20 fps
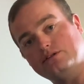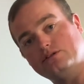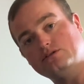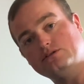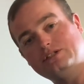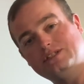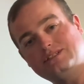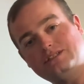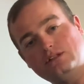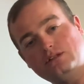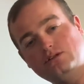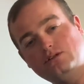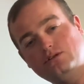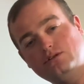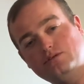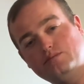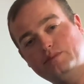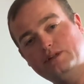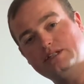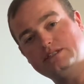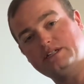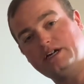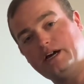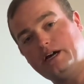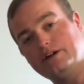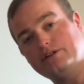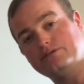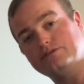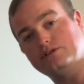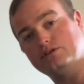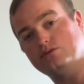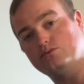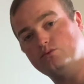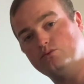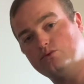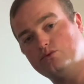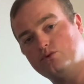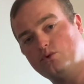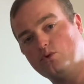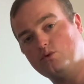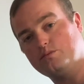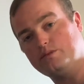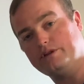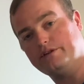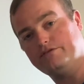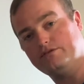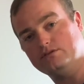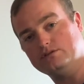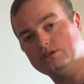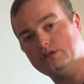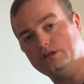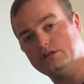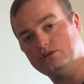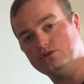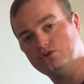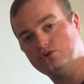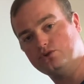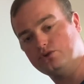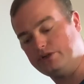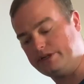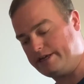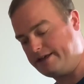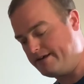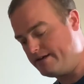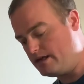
just a little bit tighter than normally if you was cutting a tree.